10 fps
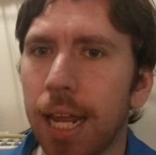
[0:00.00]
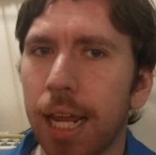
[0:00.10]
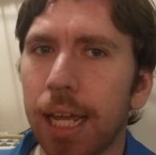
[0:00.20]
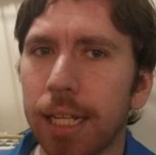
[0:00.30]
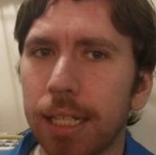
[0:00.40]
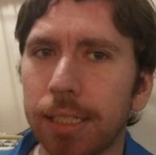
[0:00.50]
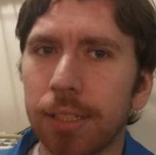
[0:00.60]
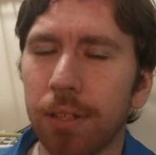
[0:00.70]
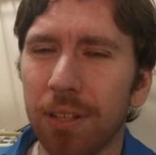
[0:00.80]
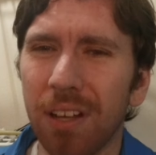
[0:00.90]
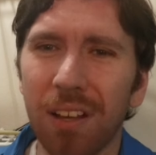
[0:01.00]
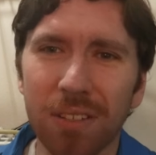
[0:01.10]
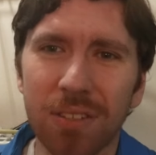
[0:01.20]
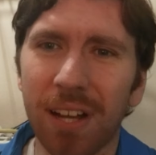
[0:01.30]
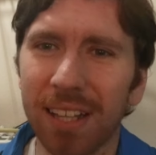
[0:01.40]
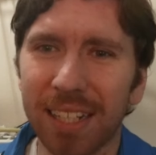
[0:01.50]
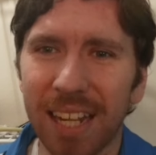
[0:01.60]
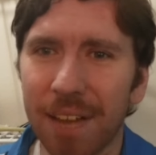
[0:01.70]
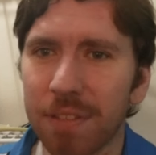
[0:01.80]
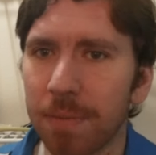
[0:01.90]
And also, I like
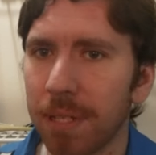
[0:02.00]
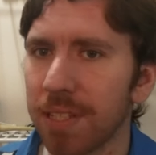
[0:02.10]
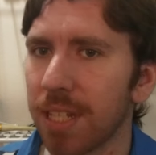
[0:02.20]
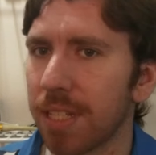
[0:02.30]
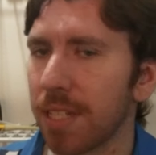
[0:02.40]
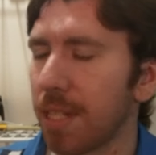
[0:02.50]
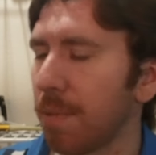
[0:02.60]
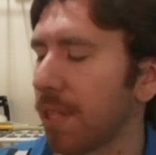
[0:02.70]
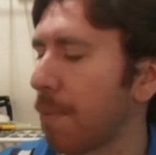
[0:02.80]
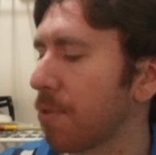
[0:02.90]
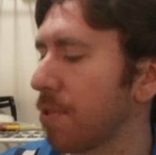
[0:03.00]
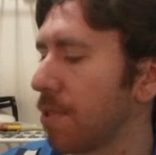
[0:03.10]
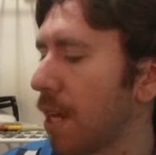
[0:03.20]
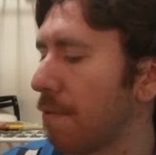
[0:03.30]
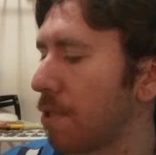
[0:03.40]
to have some consistency with numbers and stuff.